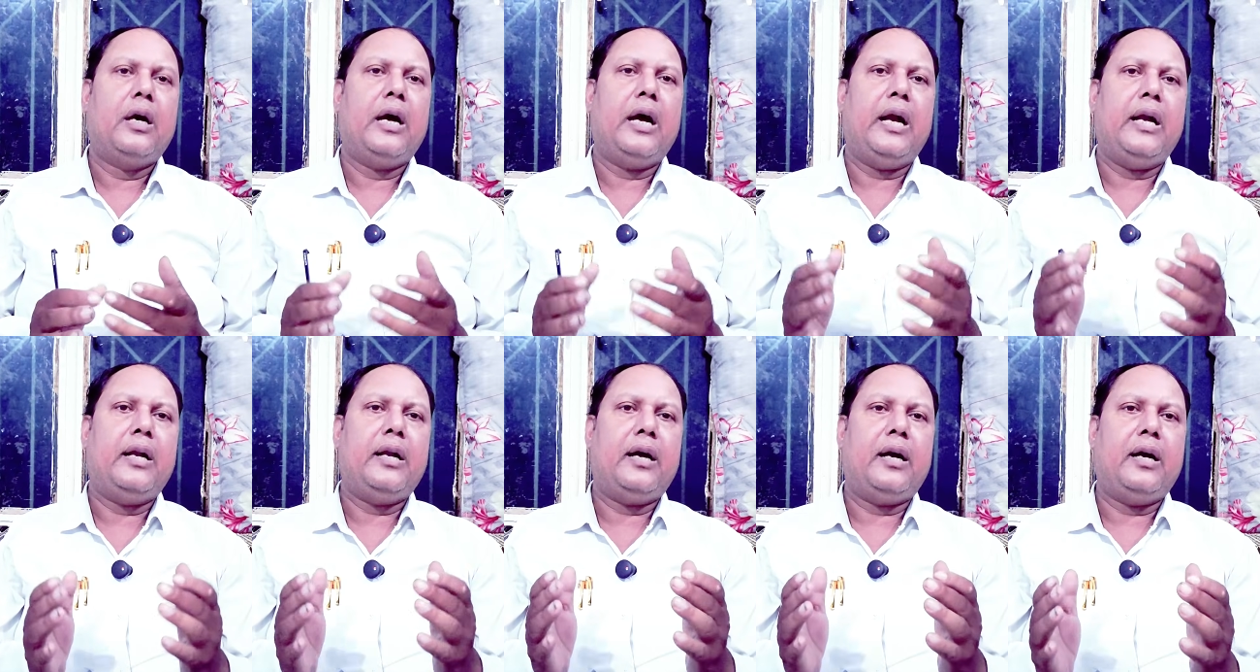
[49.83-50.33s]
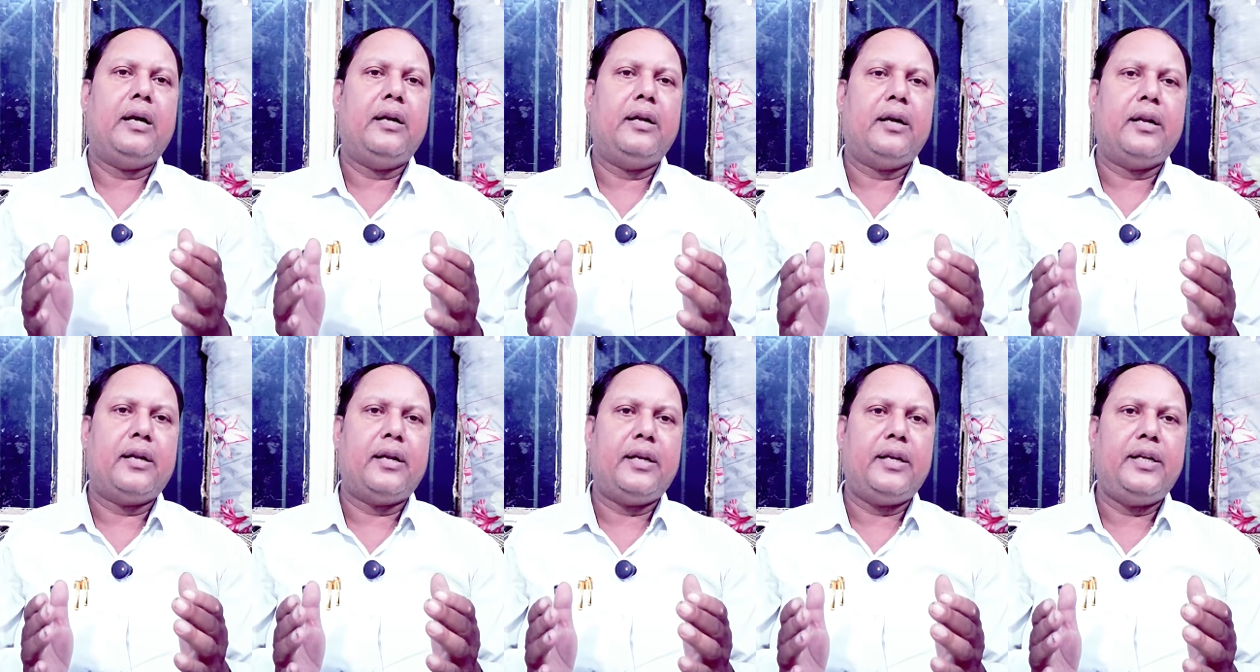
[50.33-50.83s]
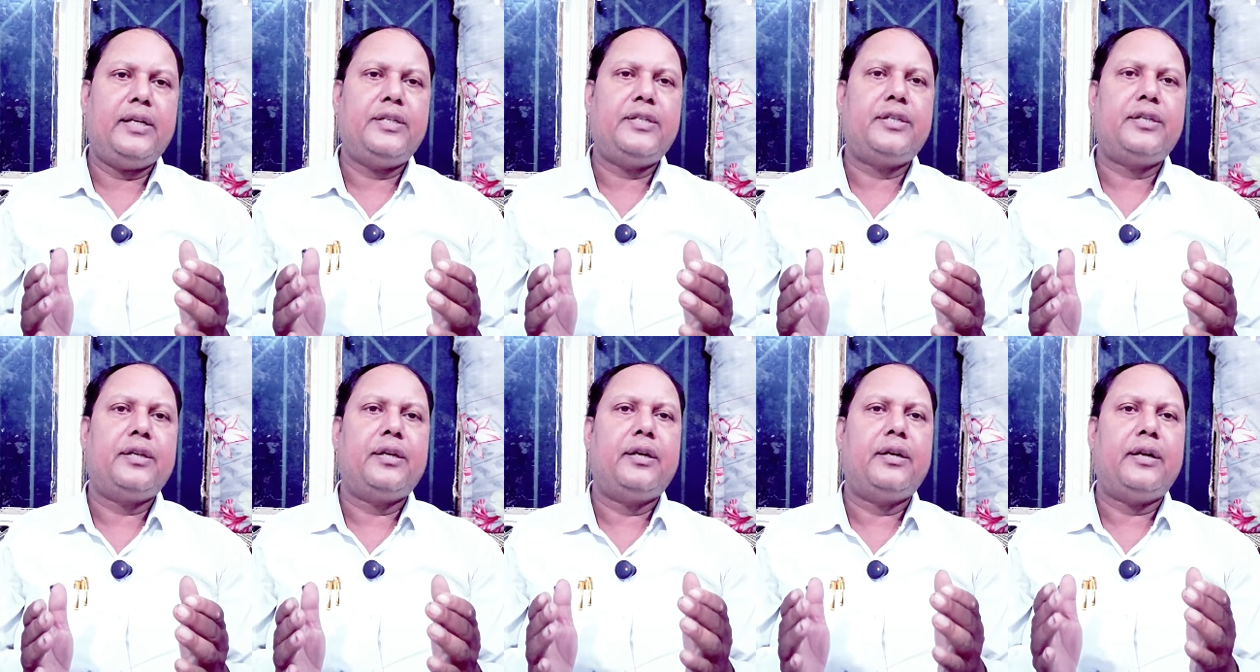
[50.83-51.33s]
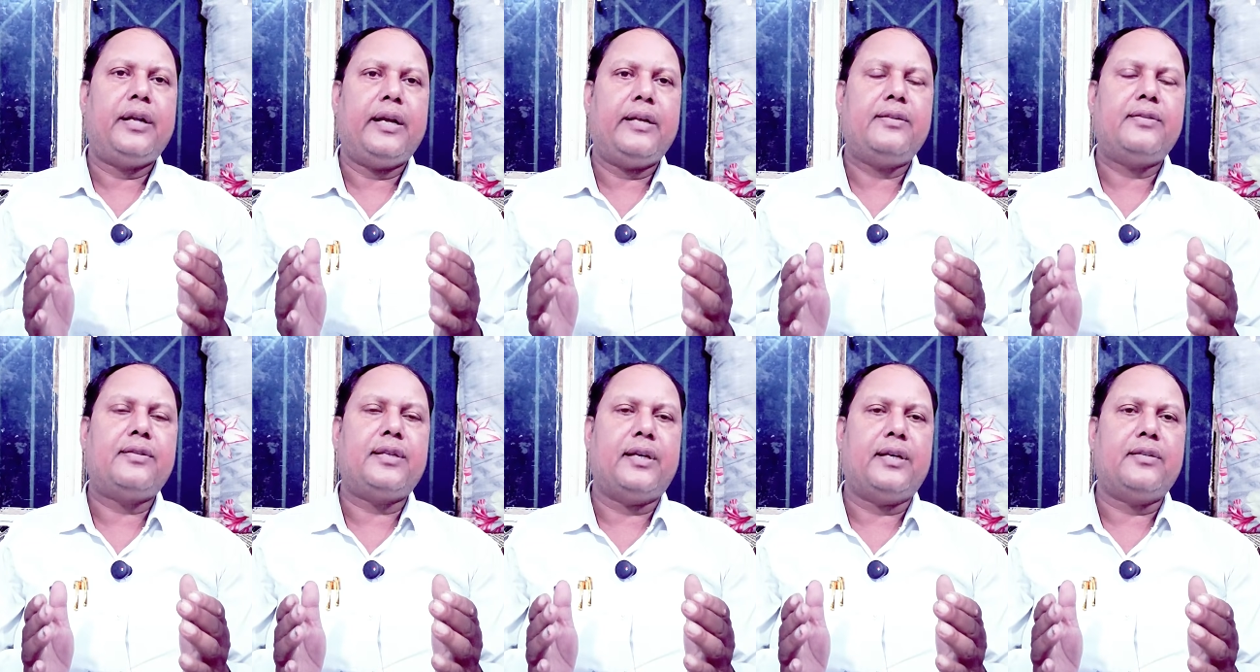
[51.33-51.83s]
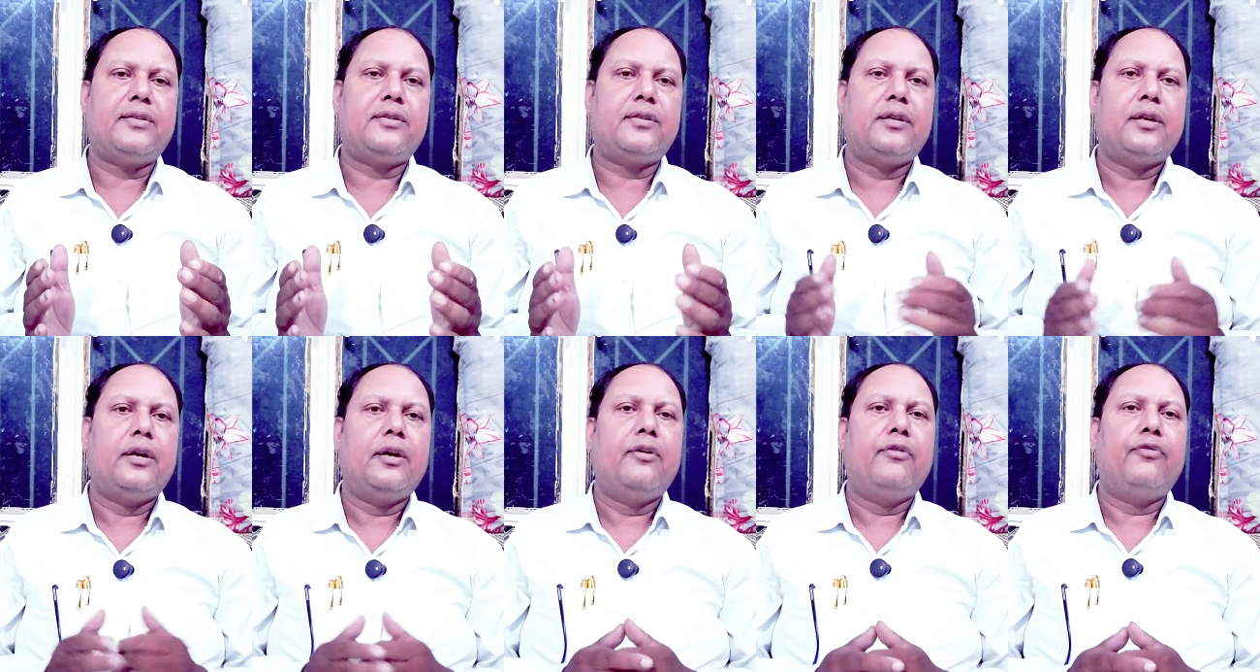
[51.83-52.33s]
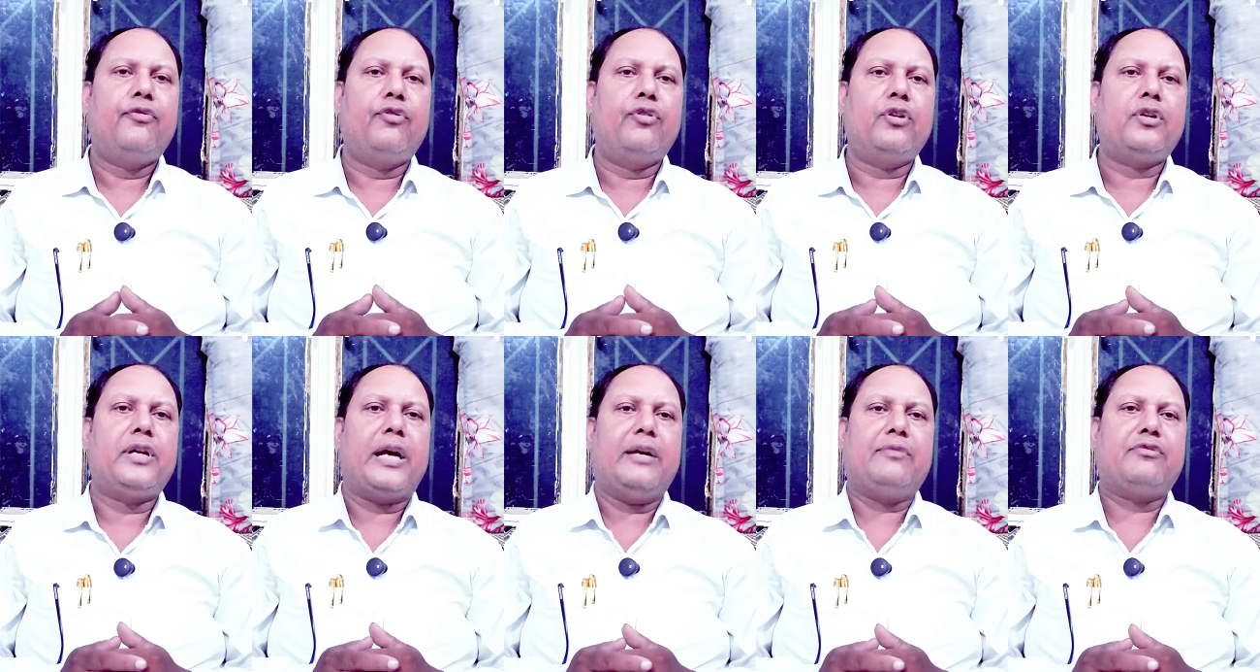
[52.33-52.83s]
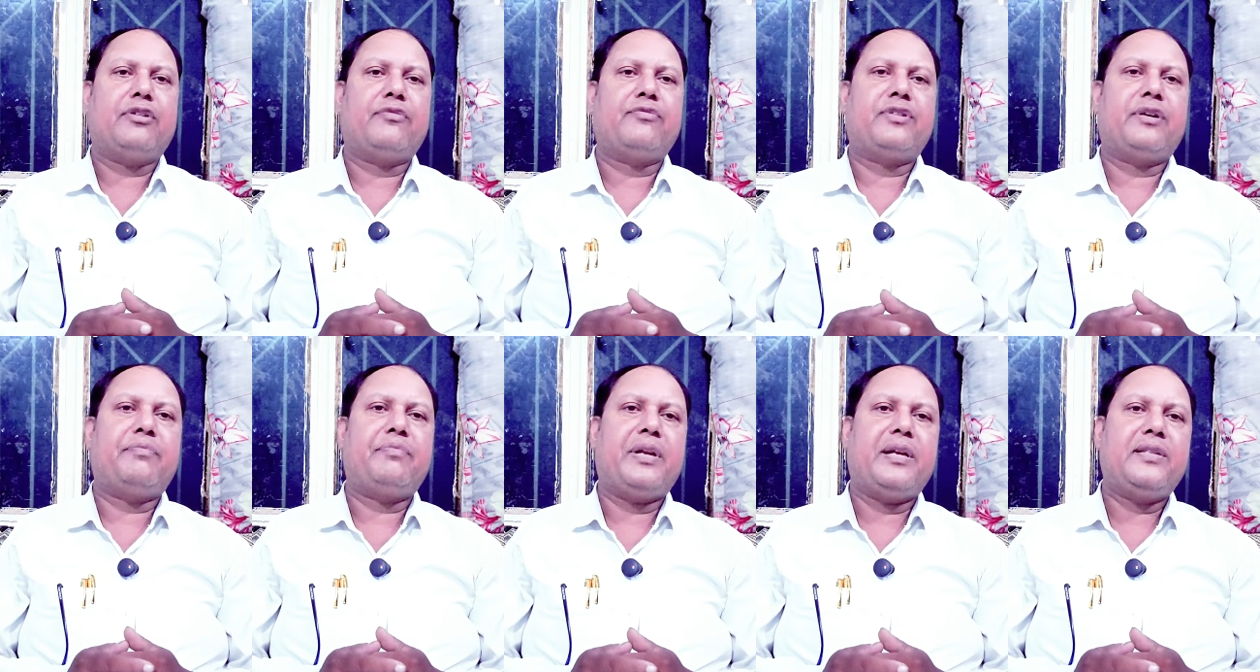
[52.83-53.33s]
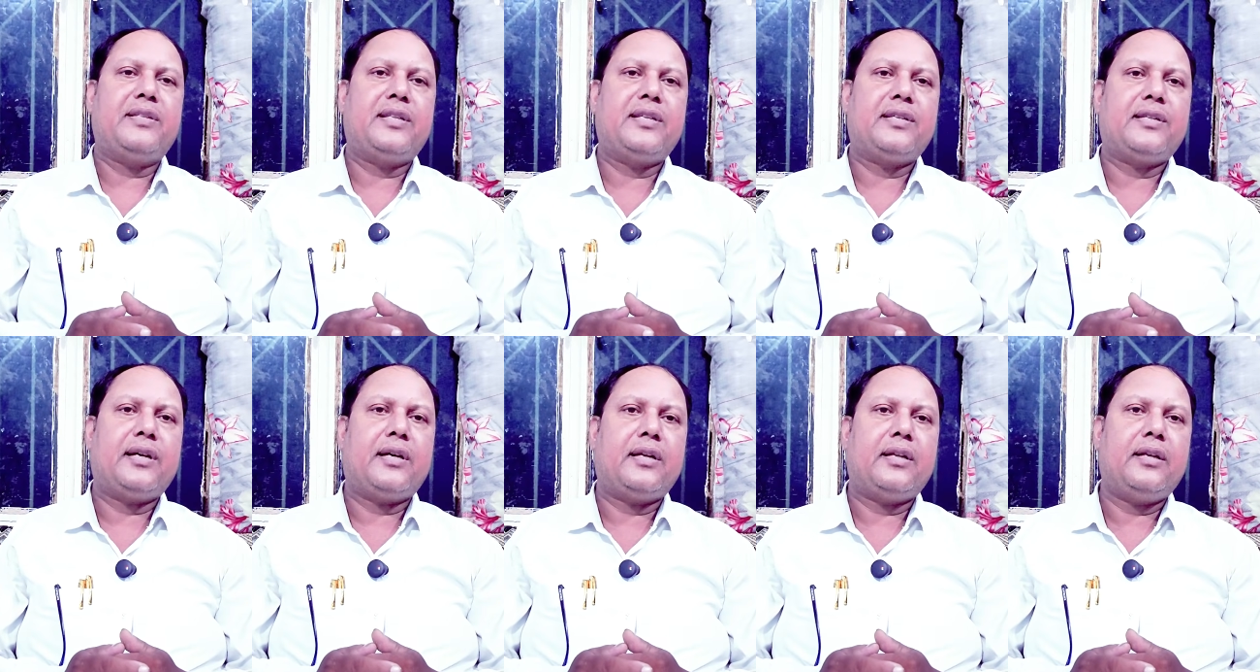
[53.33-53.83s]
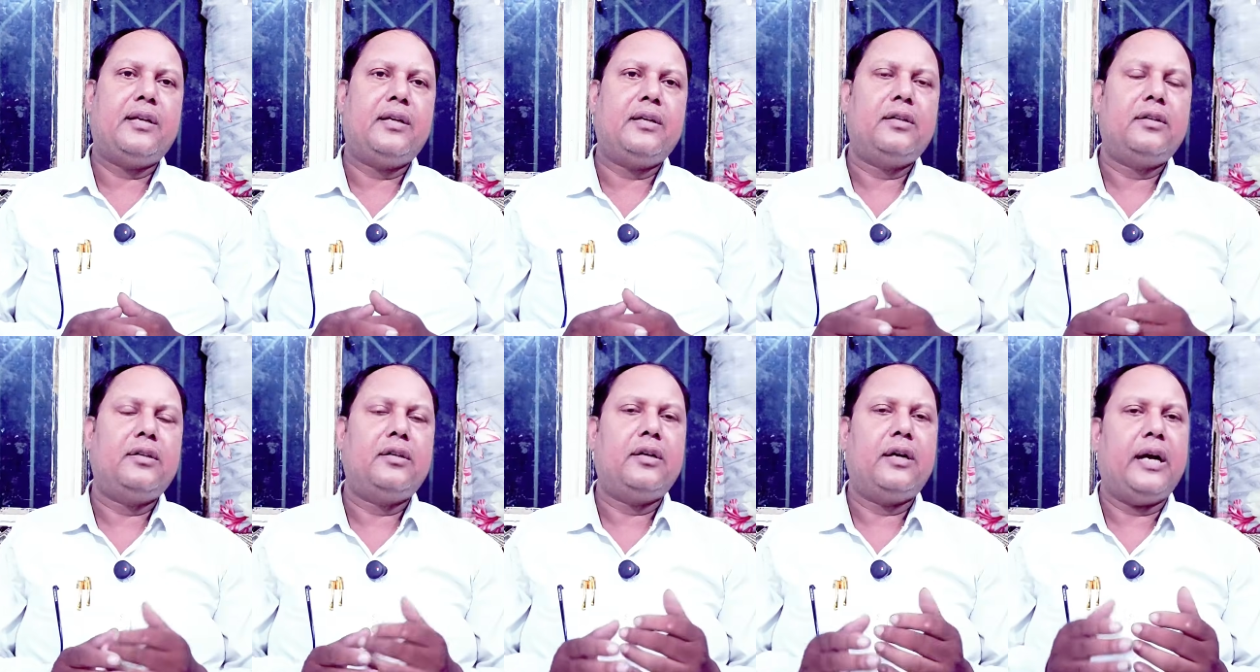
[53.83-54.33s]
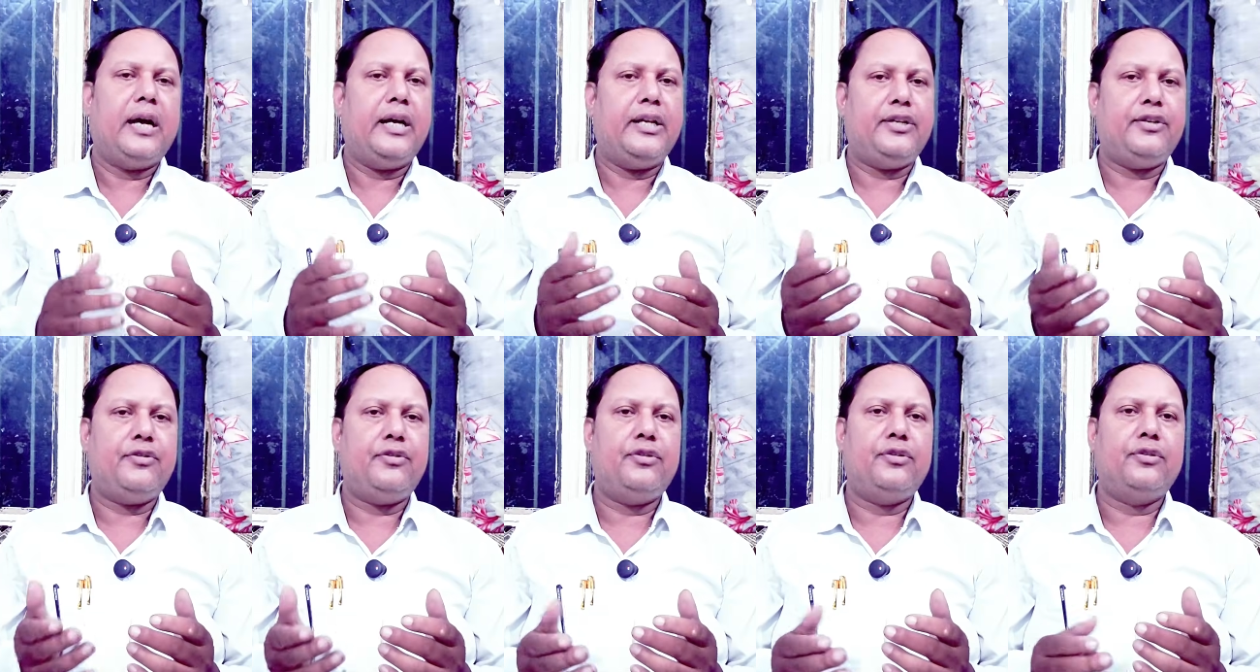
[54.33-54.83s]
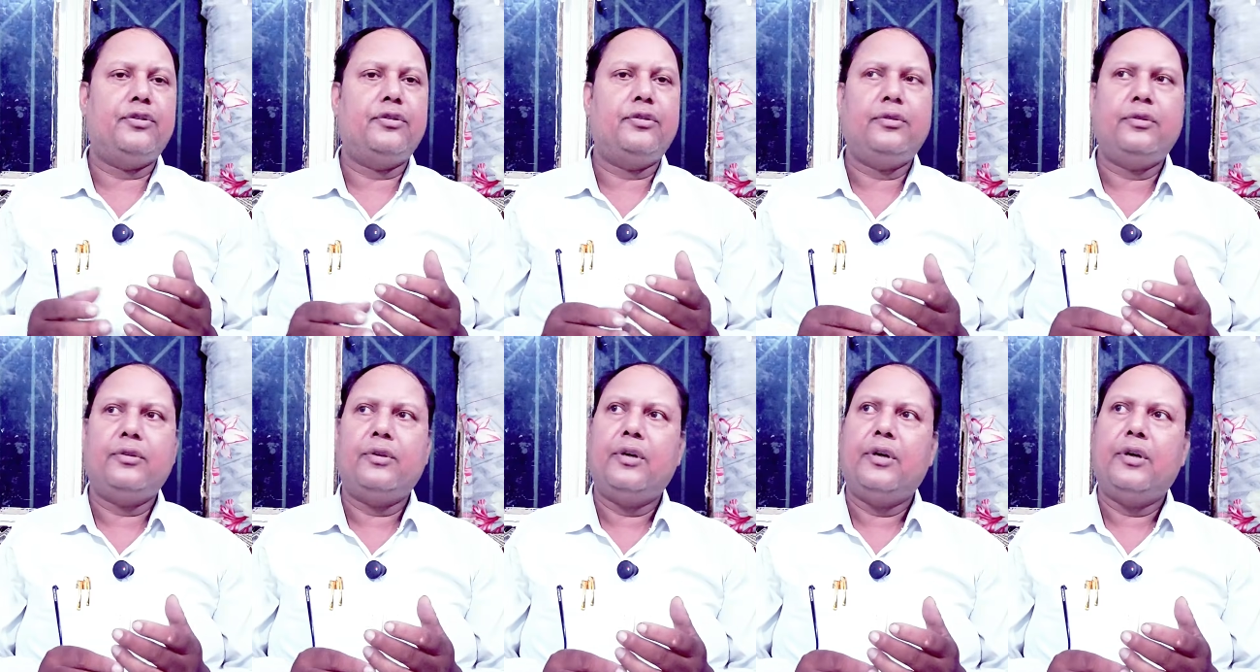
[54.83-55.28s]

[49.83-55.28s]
And under each tenses, four types of subtenses are there. As you know,